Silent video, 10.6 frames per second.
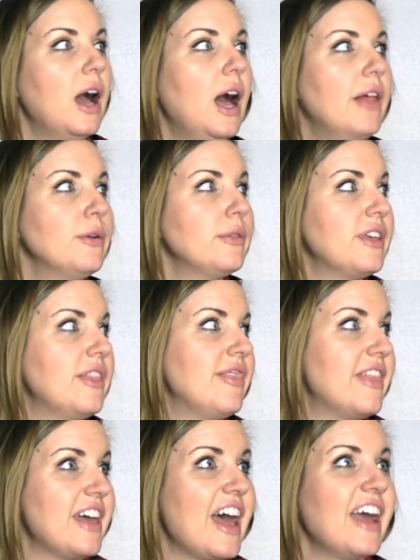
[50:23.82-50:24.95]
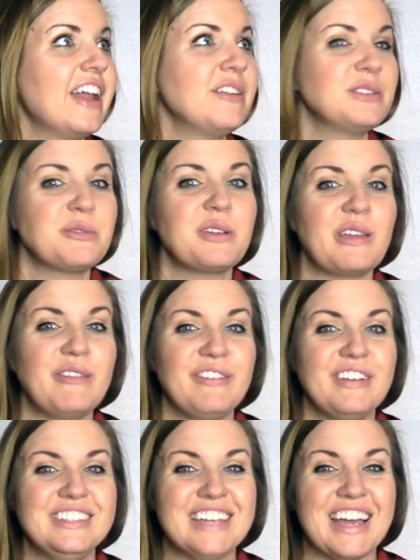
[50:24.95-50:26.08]
Other than that, it was a really
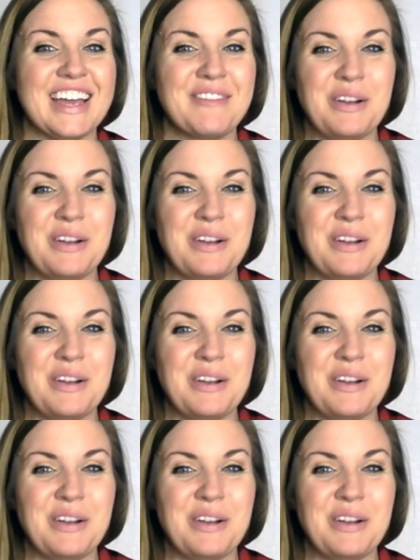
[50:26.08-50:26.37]
fun time,